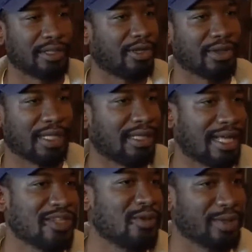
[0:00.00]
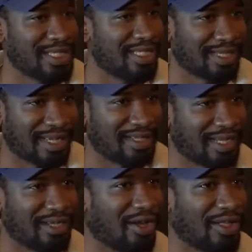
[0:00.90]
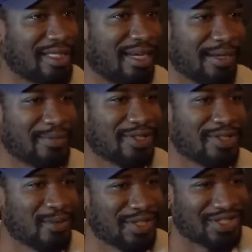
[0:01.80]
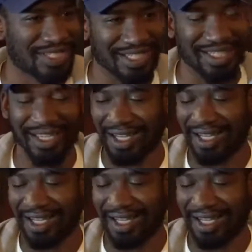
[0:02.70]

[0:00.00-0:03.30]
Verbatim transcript: you know, and that's what we see in LA all the time because we see